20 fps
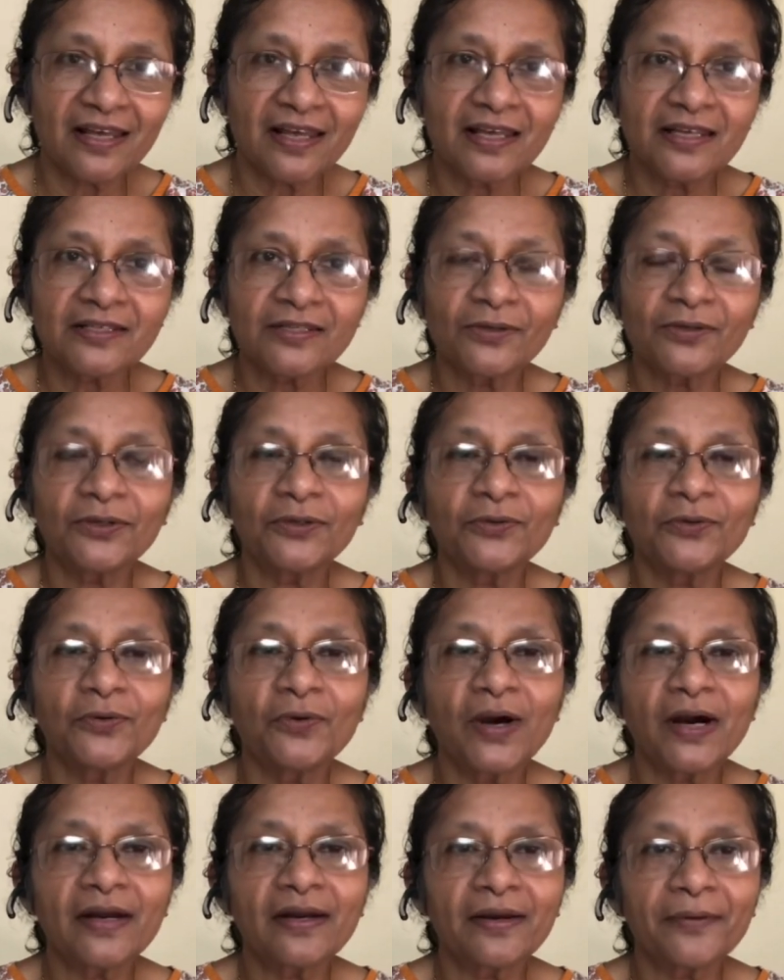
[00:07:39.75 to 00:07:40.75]
So you
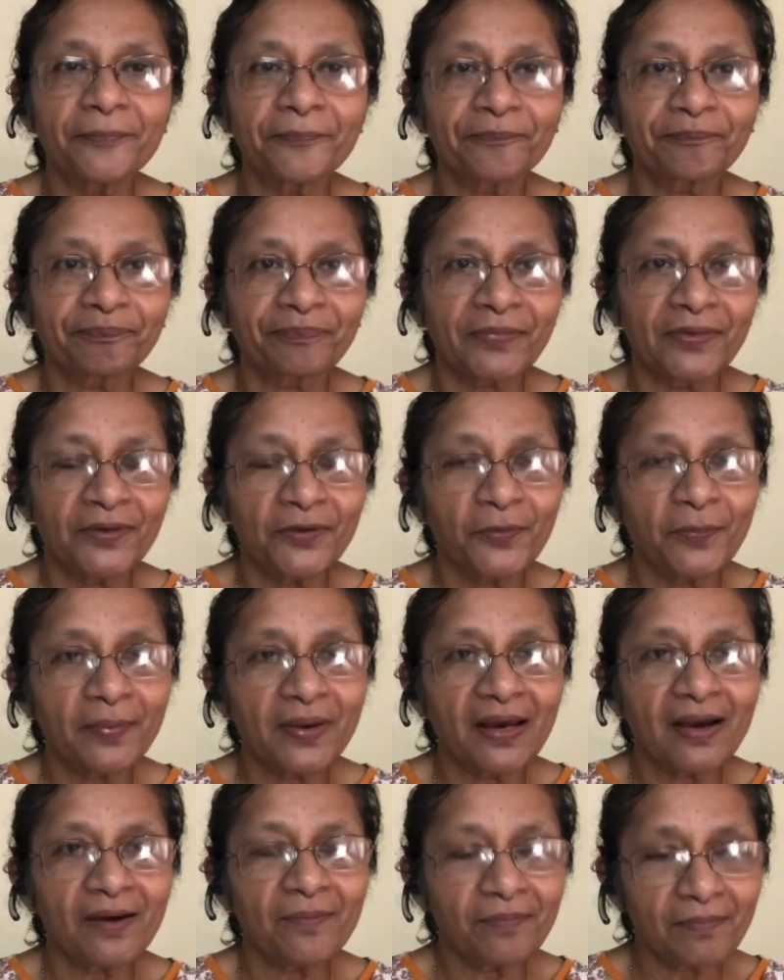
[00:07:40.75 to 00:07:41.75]
are, you
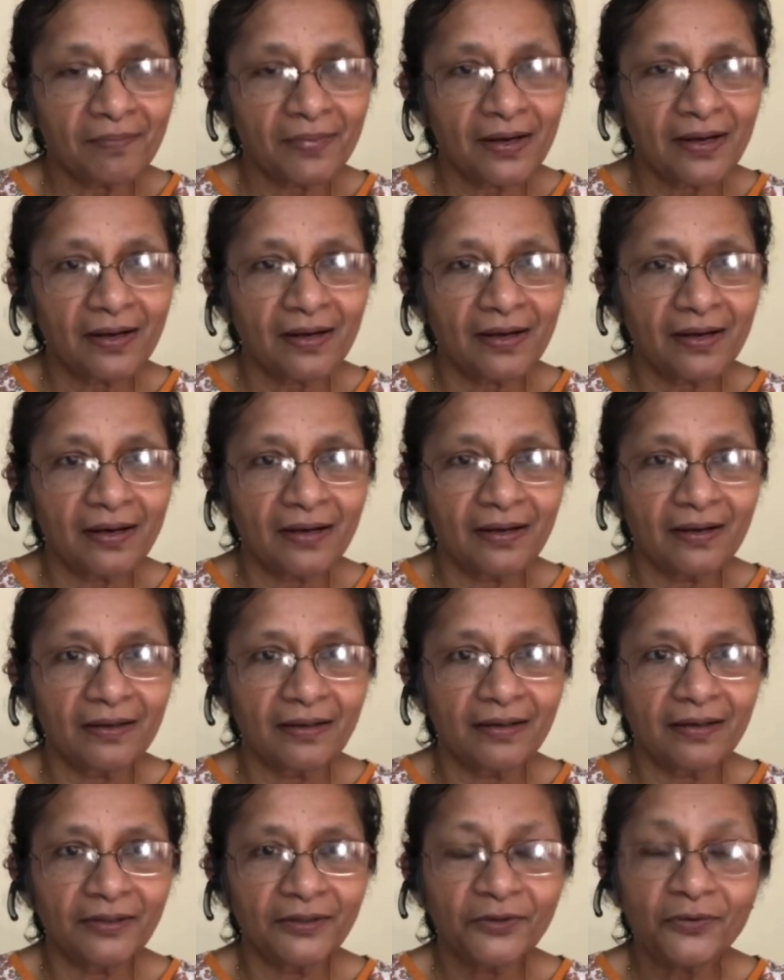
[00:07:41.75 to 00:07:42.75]
become,
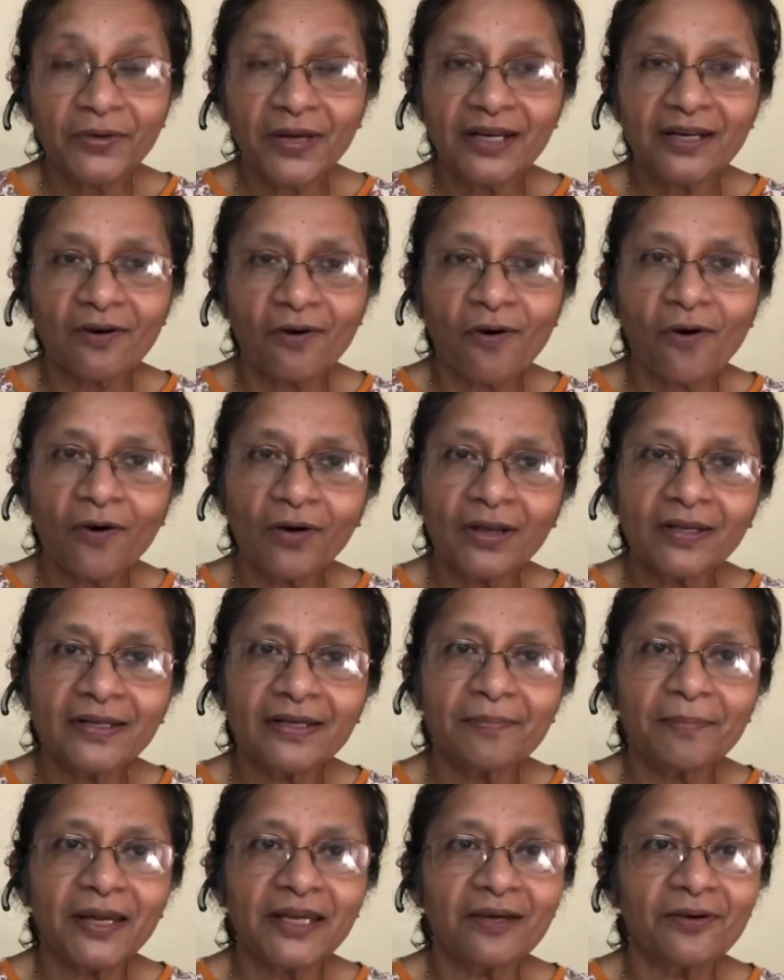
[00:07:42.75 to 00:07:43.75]
uh, you get all the
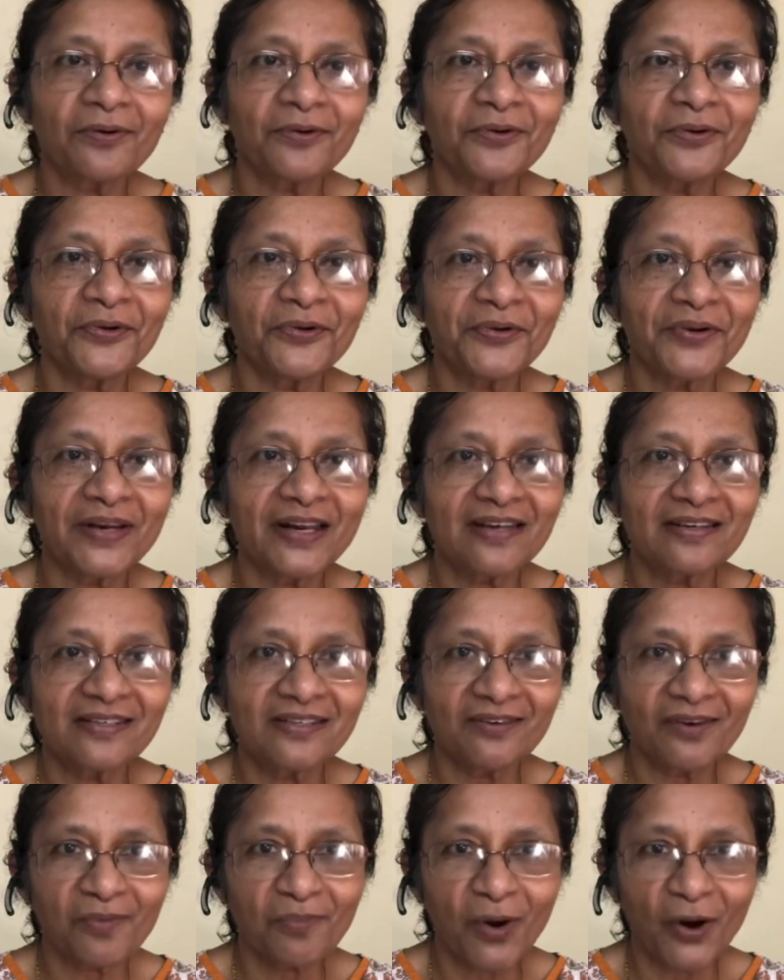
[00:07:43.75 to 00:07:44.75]
micronutrients
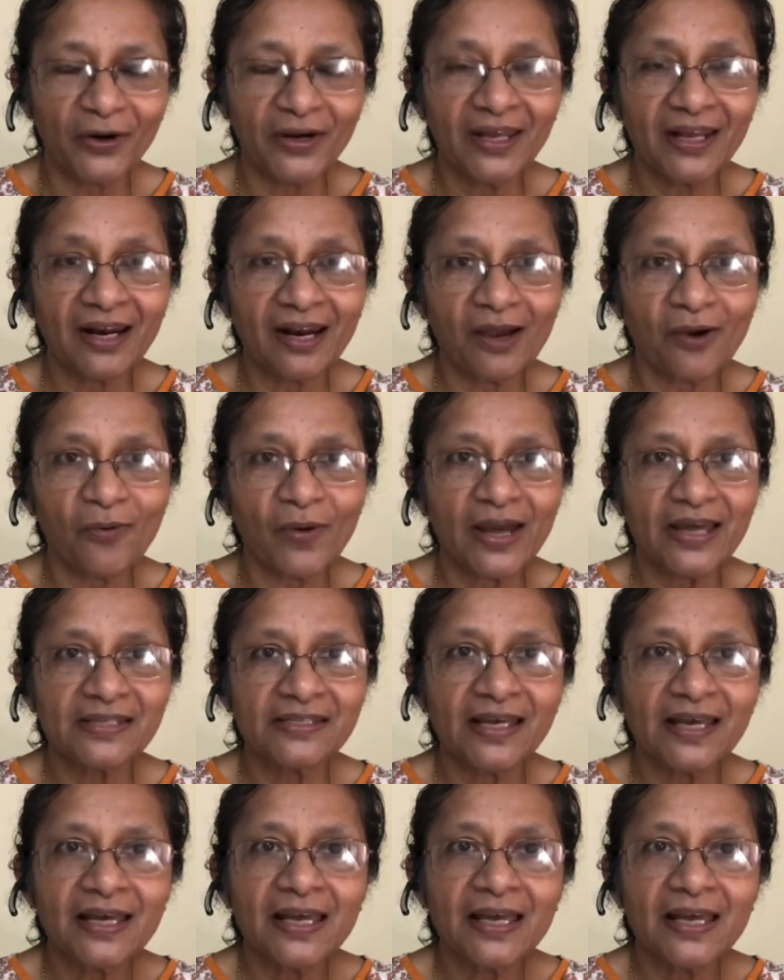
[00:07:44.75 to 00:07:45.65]
your body requires.